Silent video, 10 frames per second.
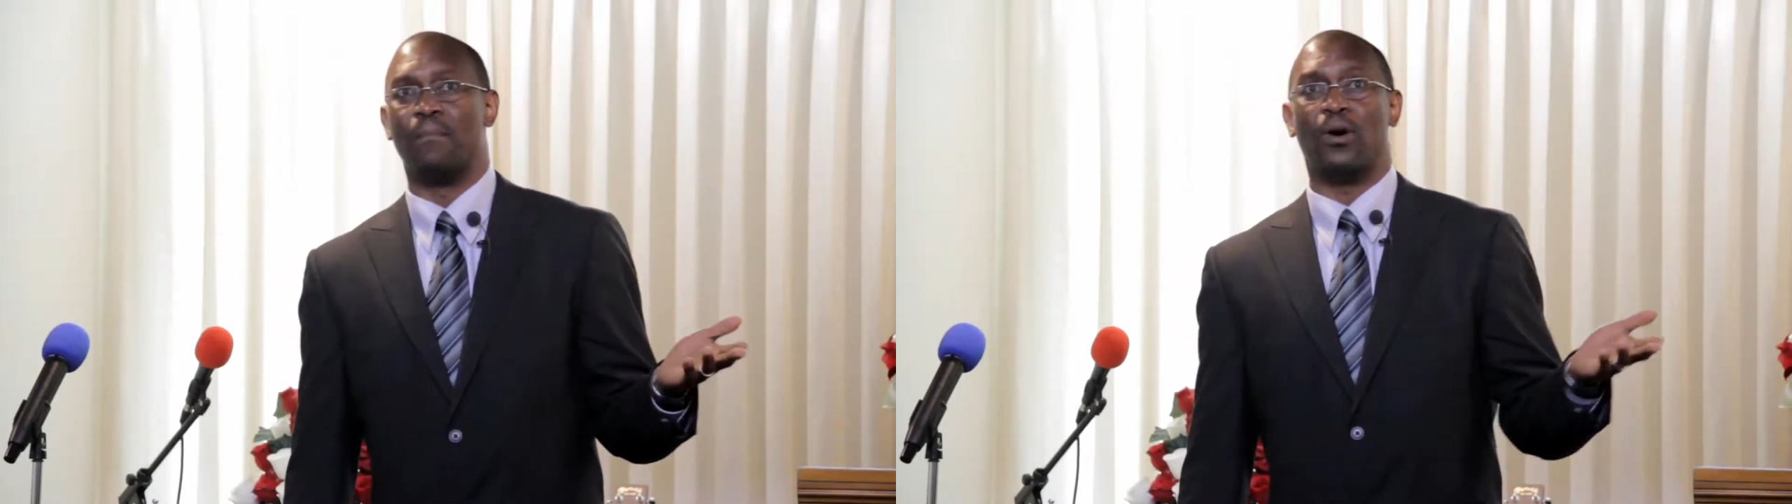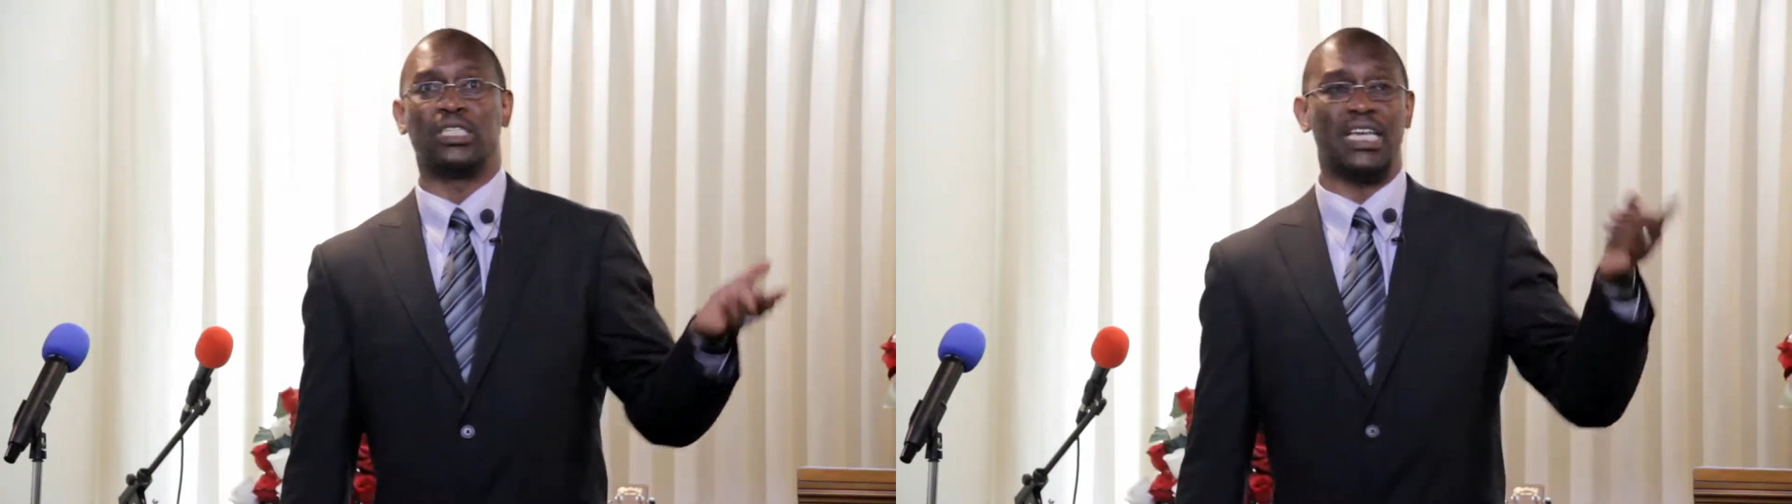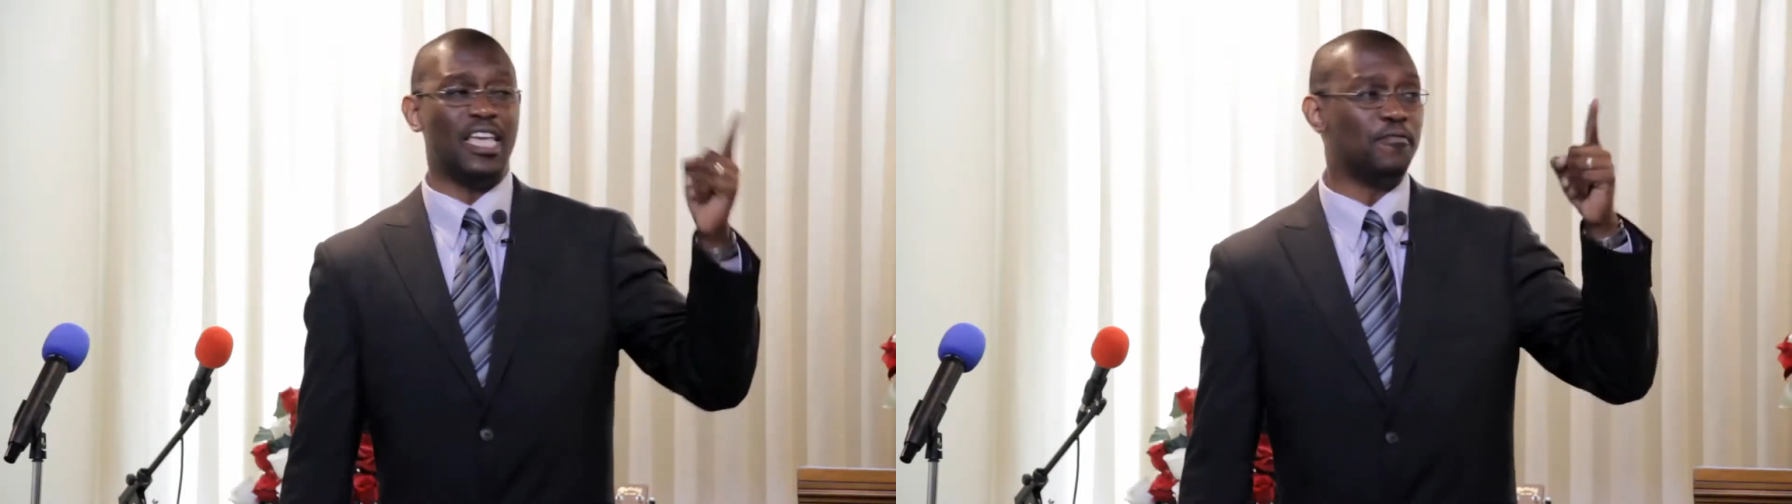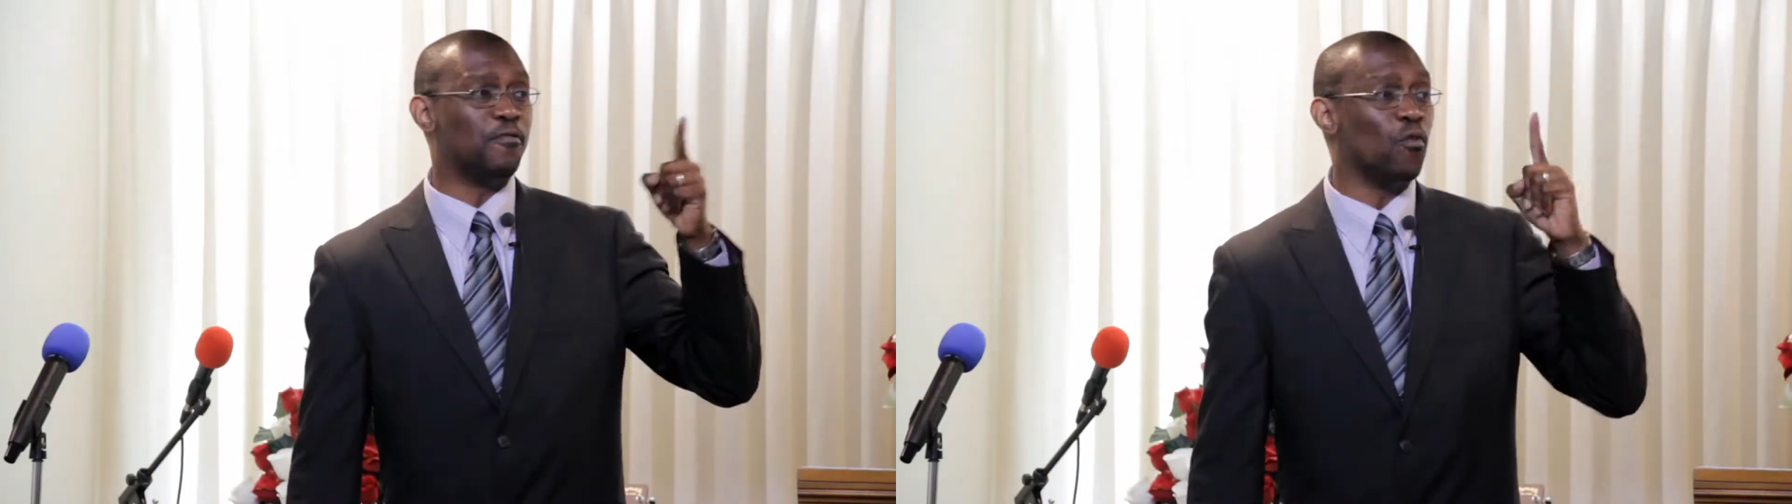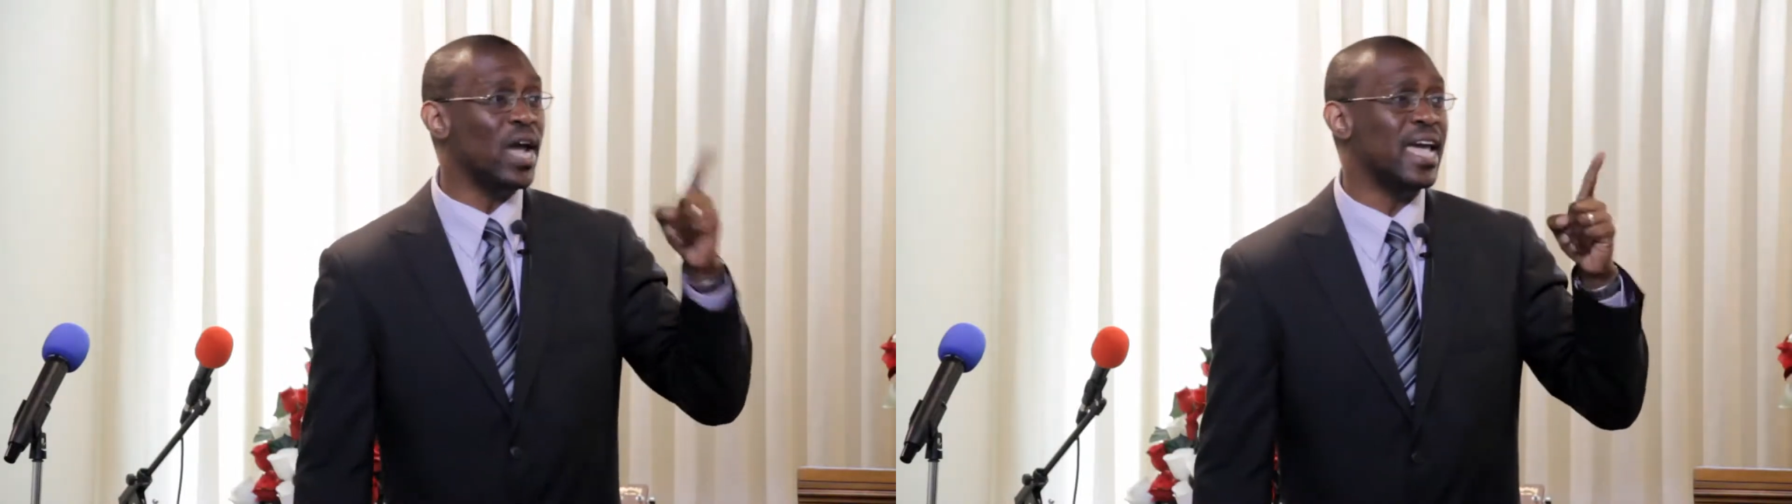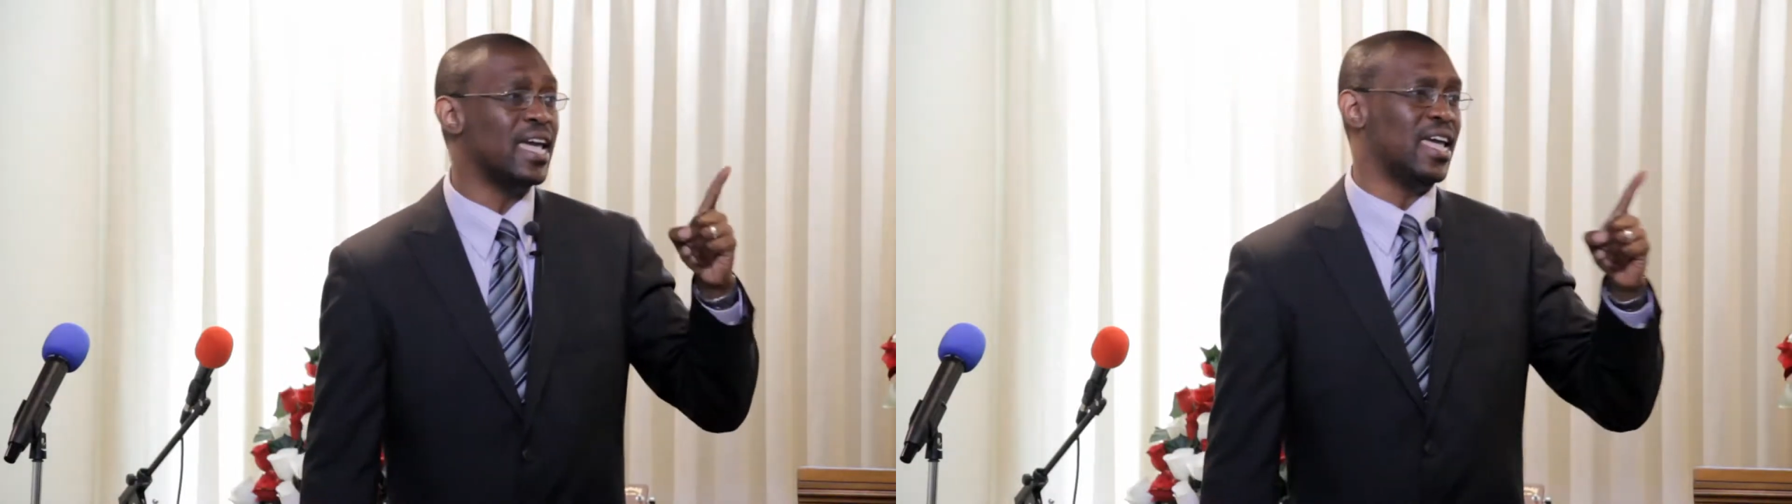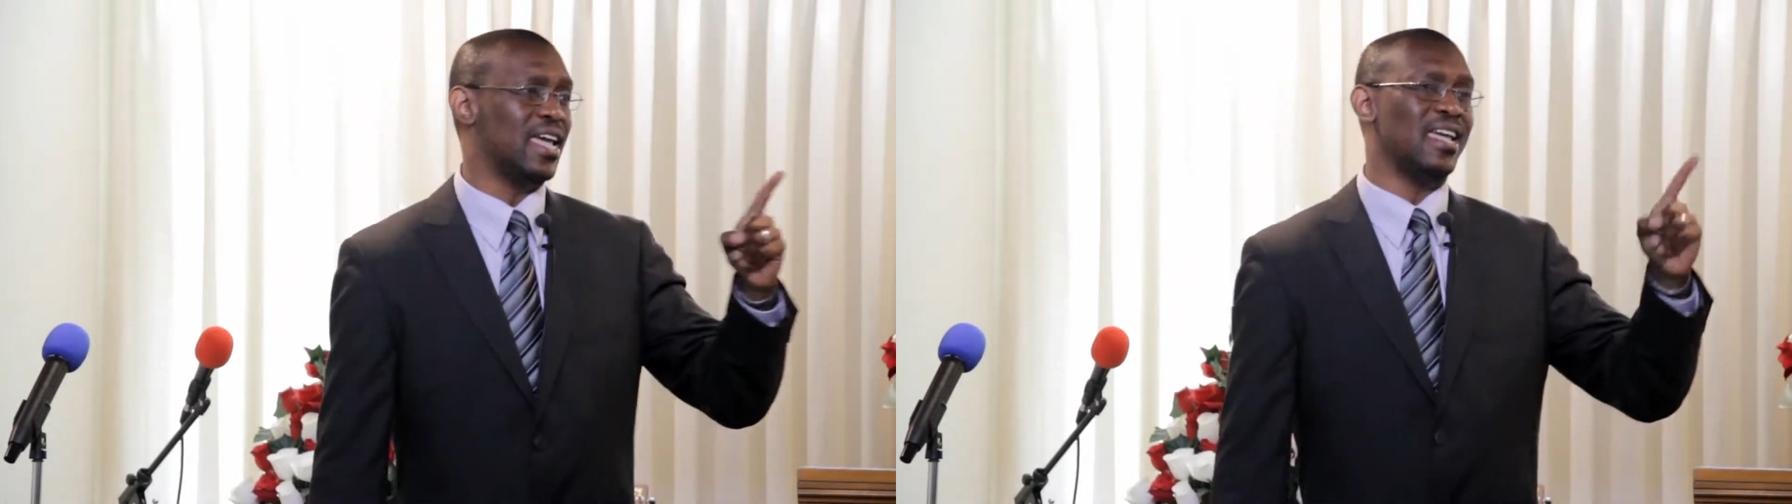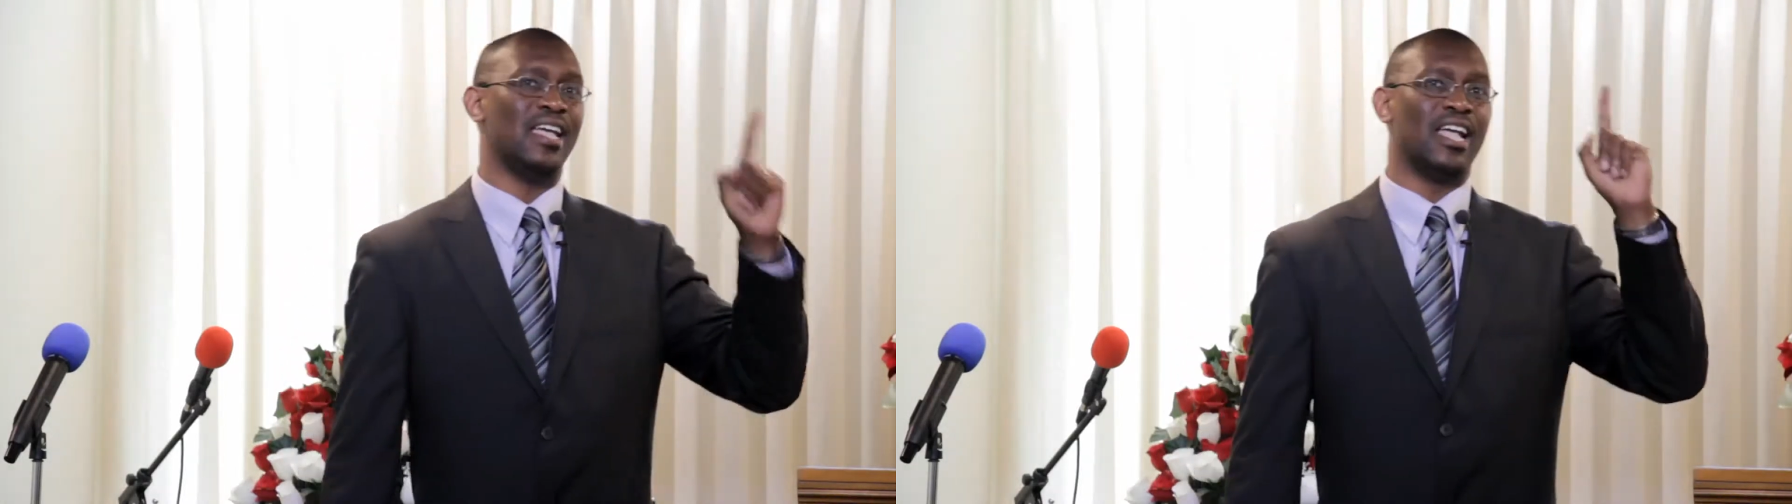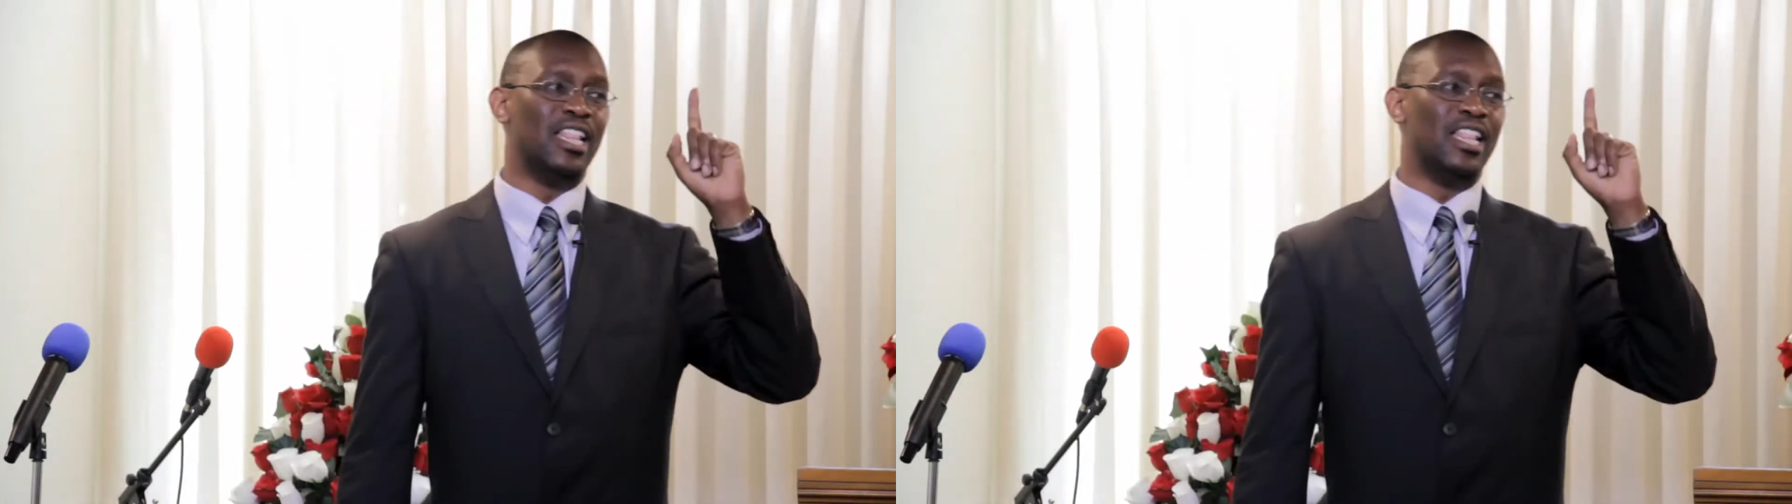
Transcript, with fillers: But if we